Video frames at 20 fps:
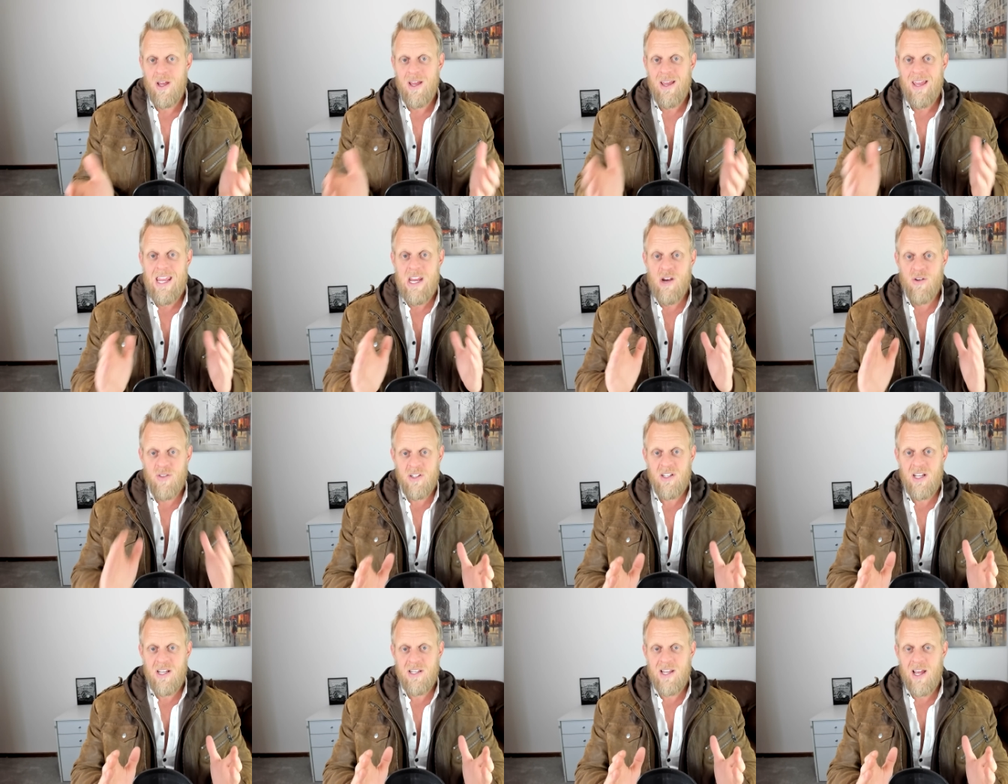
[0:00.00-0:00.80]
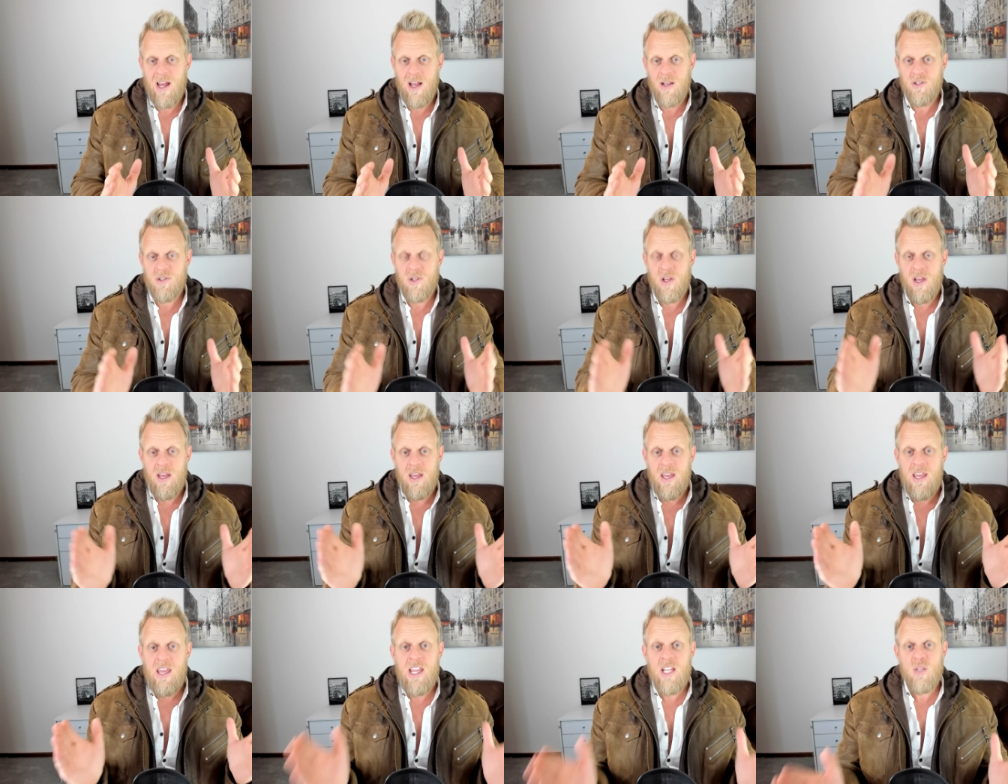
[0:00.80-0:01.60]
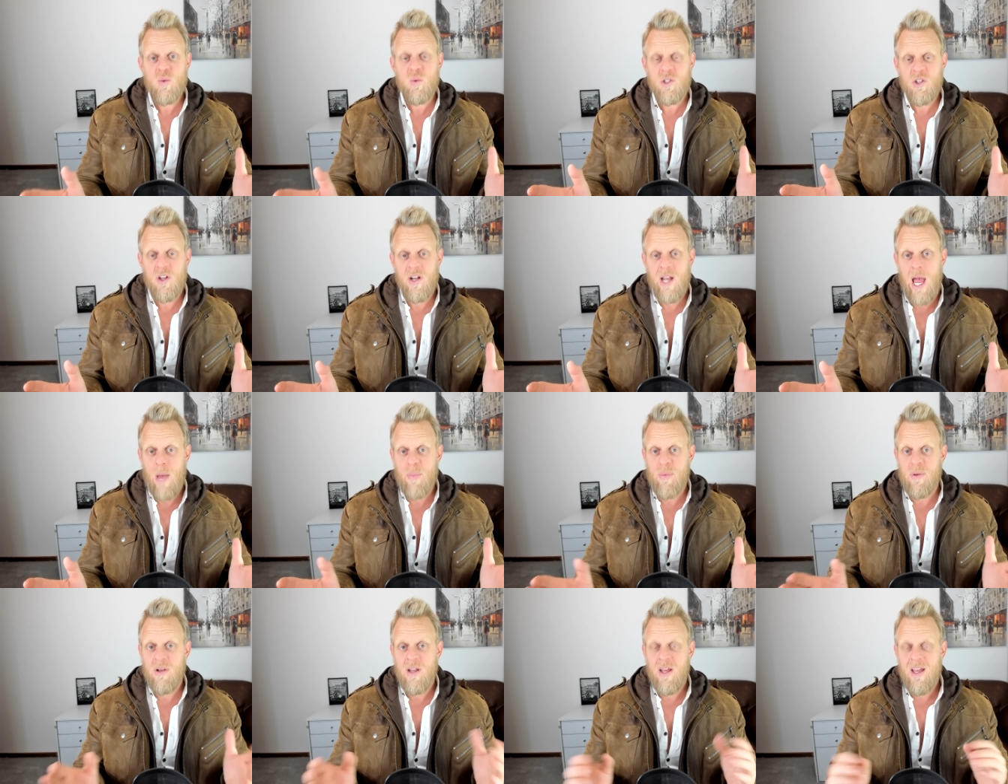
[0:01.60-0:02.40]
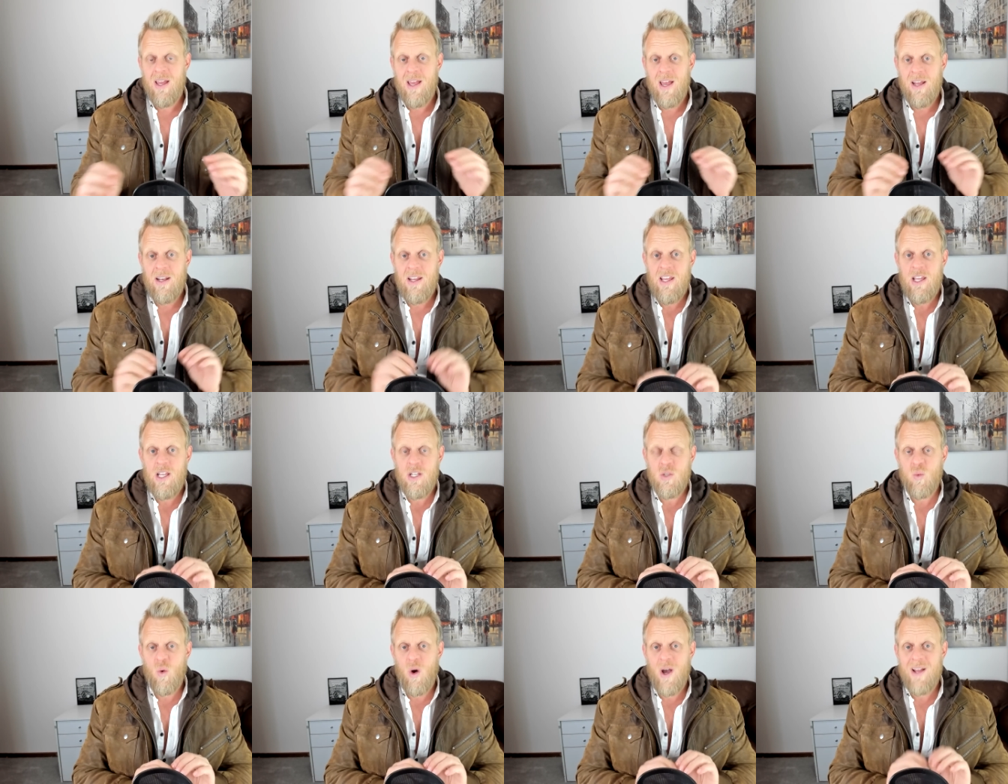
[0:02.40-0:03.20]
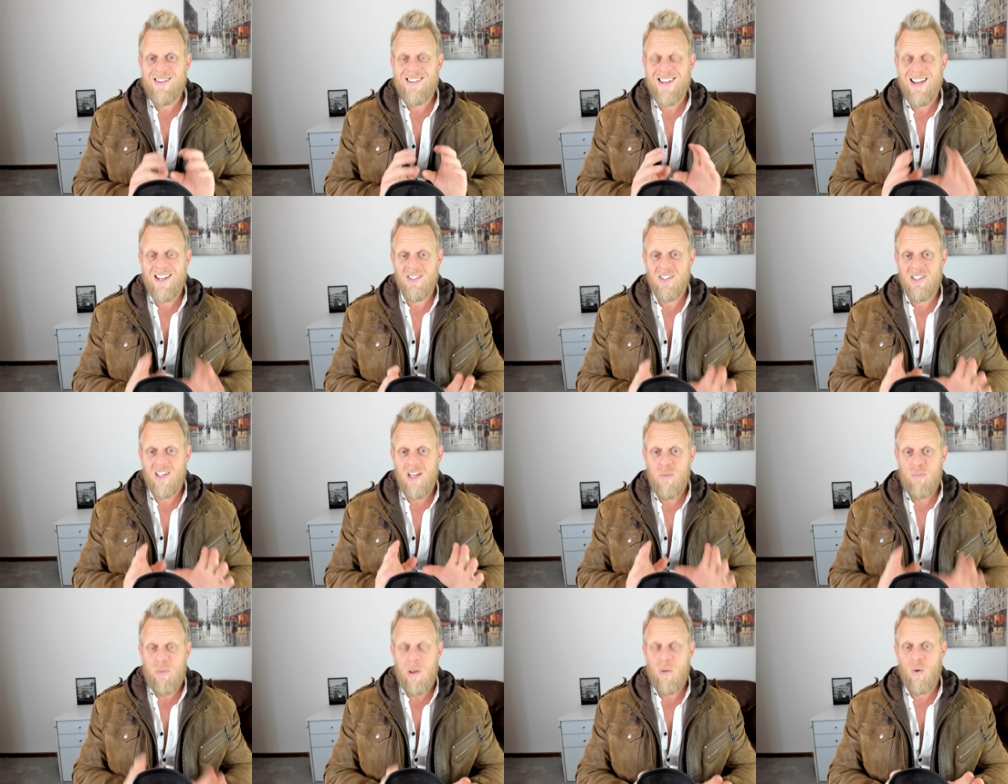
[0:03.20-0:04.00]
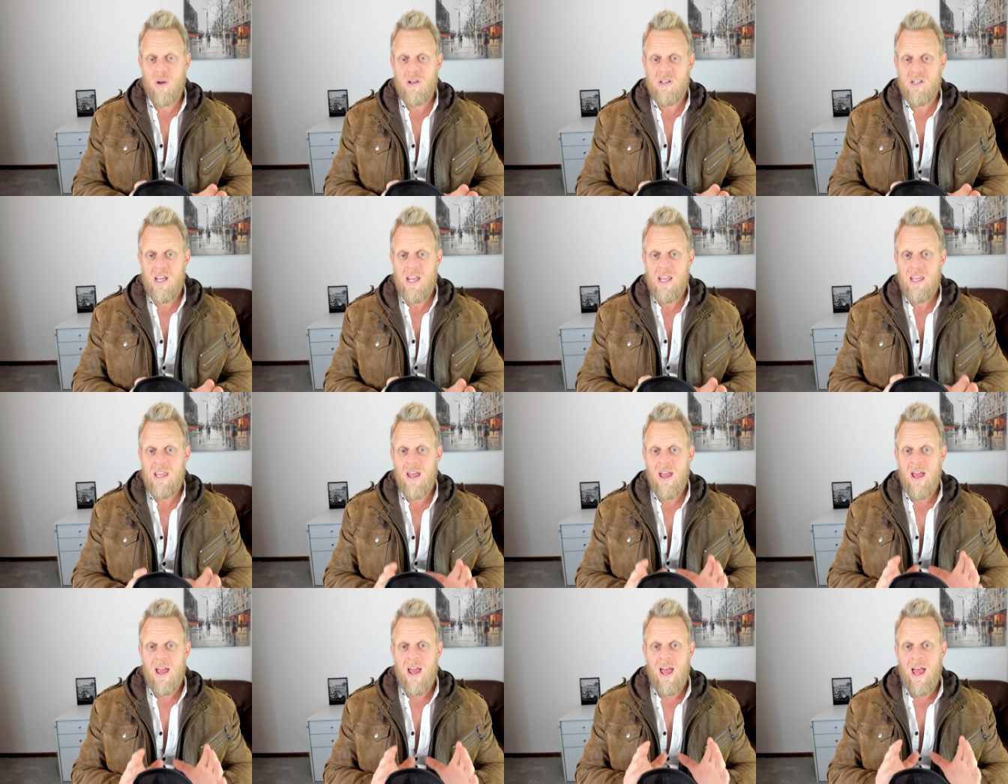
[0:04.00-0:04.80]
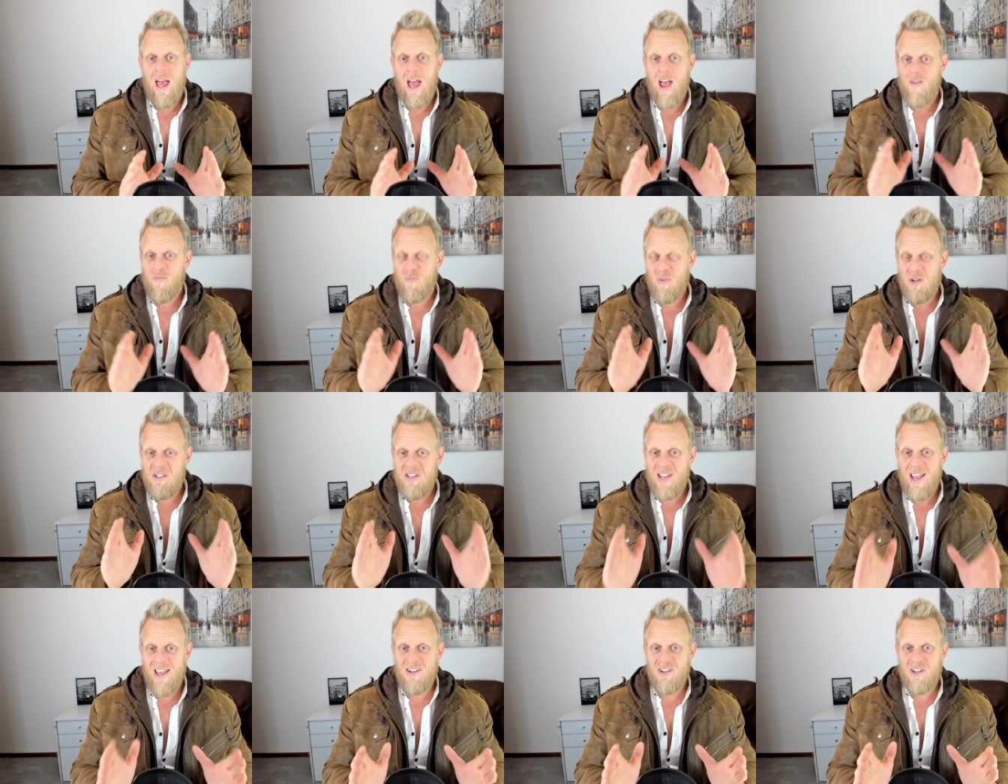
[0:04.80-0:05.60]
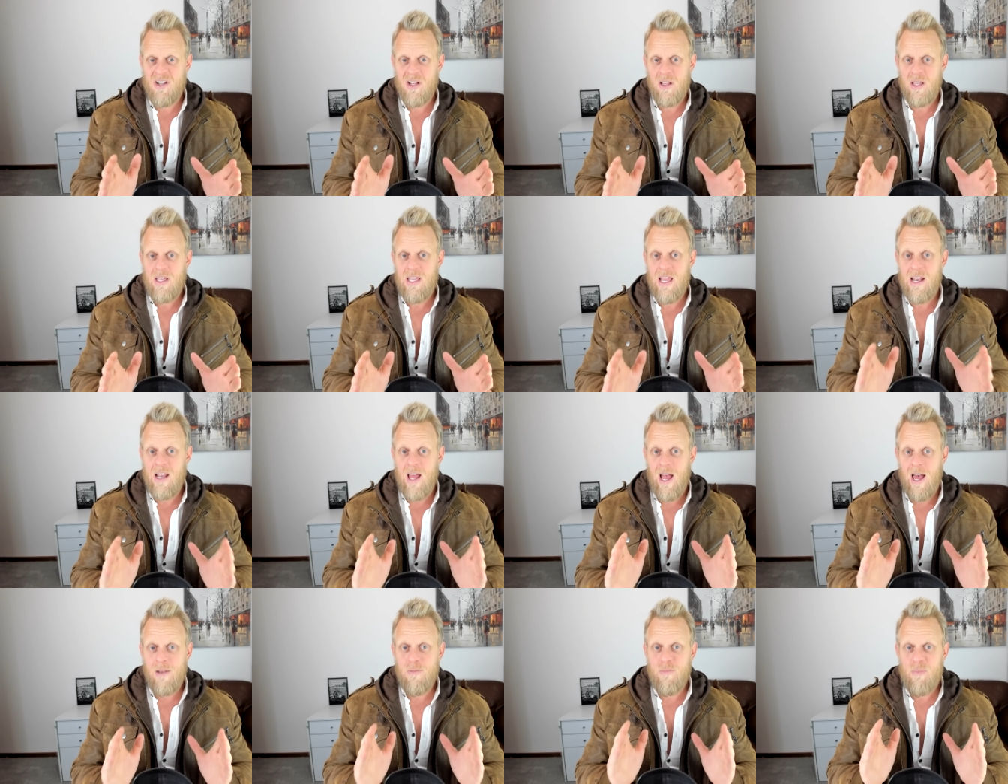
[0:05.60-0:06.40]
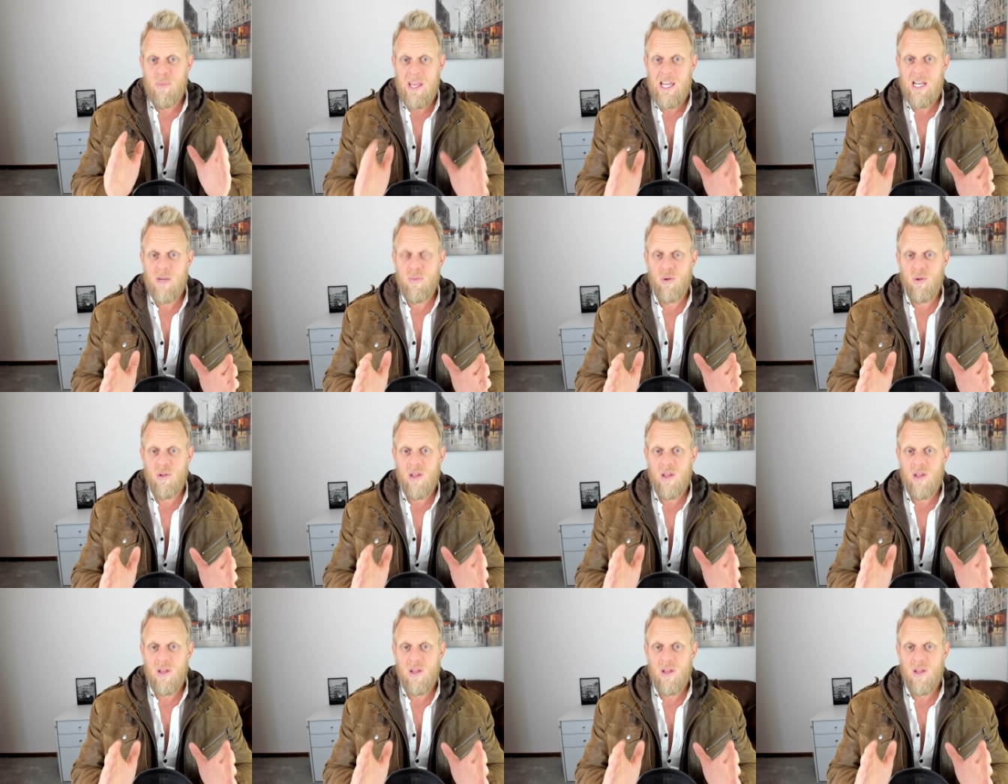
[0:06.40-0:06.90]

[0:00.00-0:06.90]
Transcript: Here are the details. Here's what's going to happen, and here's why Tesla and BYD have potentially an unbeatable